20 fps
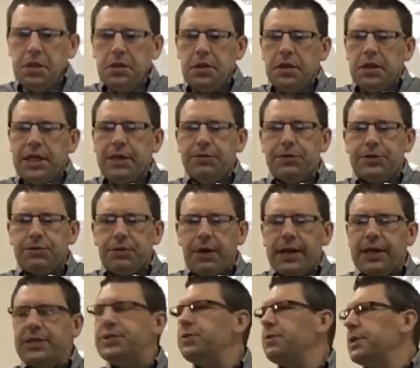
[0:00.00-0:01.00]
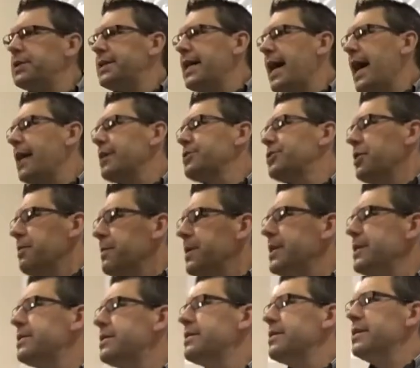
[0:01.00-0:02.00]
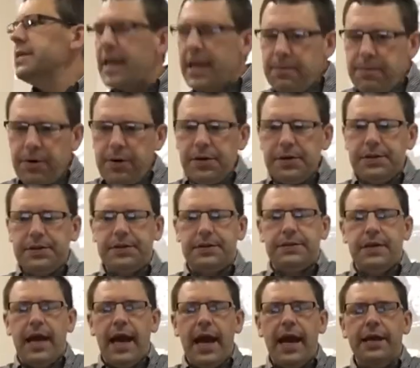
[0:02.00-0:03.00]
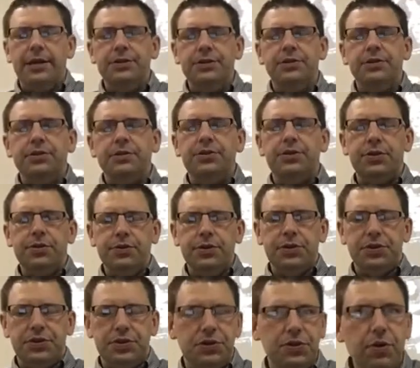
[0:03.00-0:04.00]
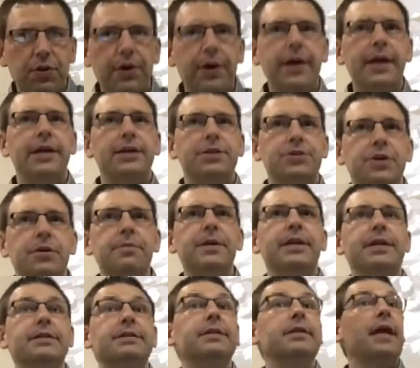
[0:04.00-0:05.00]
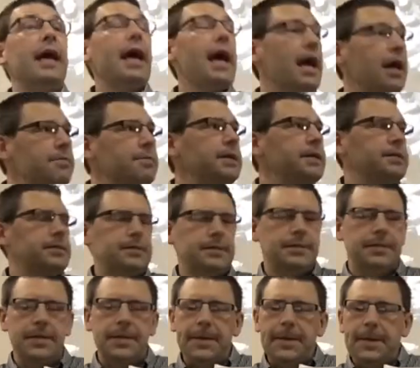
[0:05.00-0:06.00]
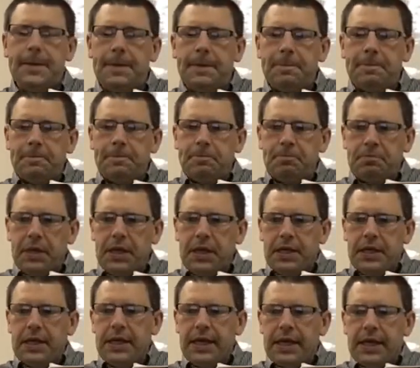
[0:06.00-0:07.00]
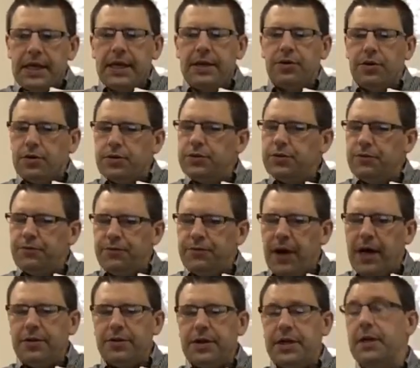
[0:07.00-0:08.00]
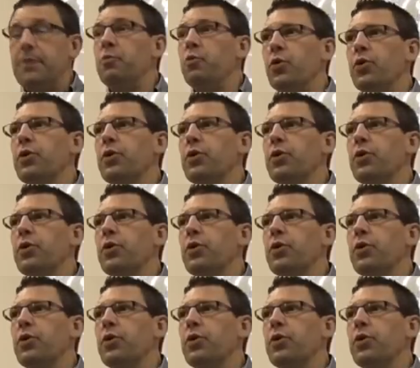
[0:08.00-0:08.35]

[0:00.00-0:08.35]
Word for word: He was ready to attack Germany's neighbors and to destroy Germany's enemies. He and those who followed him were